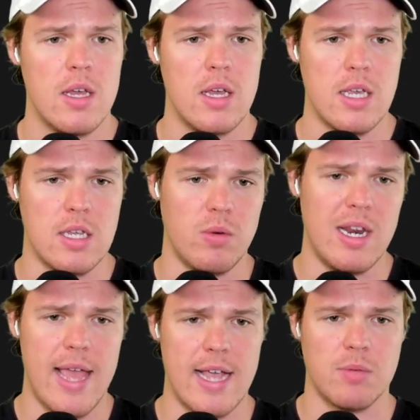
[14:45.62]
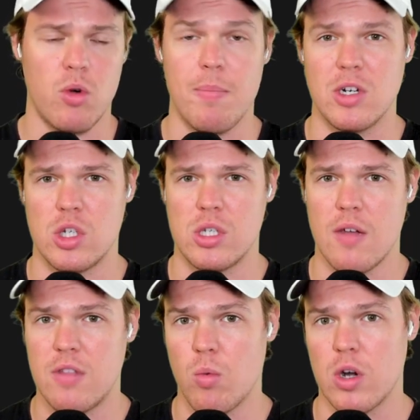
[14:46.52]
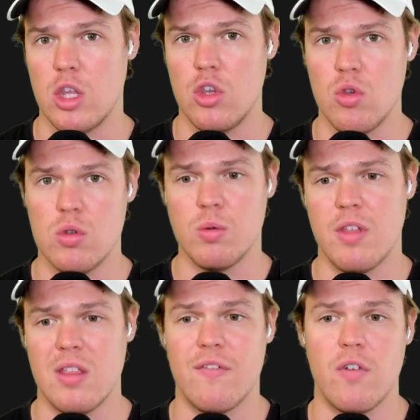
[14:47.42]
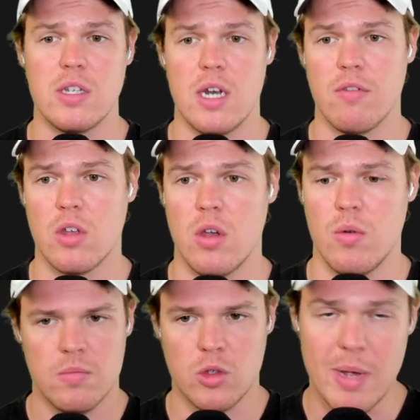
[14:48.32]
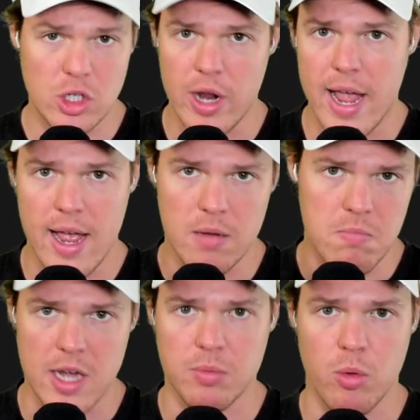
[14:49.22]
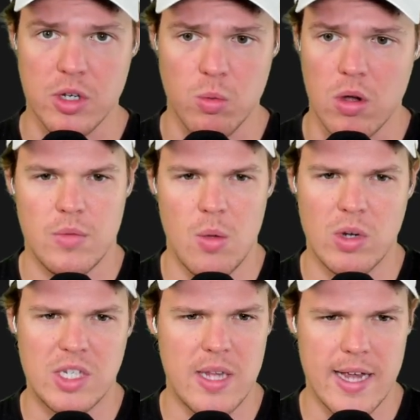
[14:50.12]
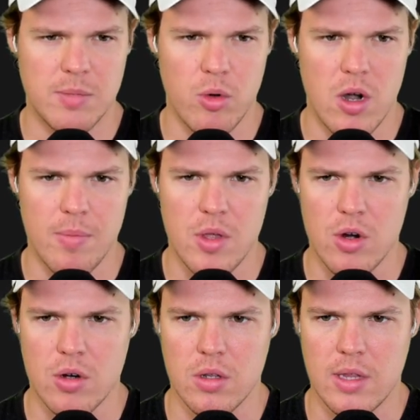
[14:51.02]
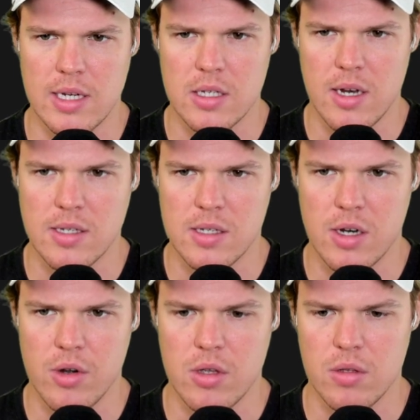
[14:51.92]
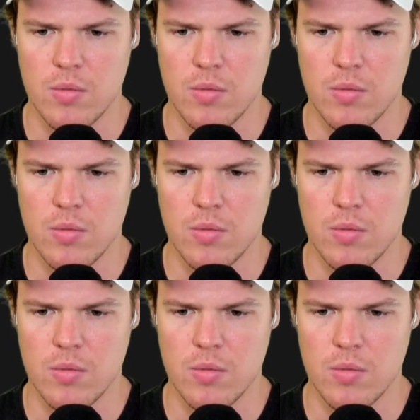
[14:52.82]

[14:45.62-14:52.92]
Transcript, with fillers: is we need to export a bunch of stuff that we're going to use within the front end of the code. So make sure to add export as well. It wants to export it up here. That's not necessary.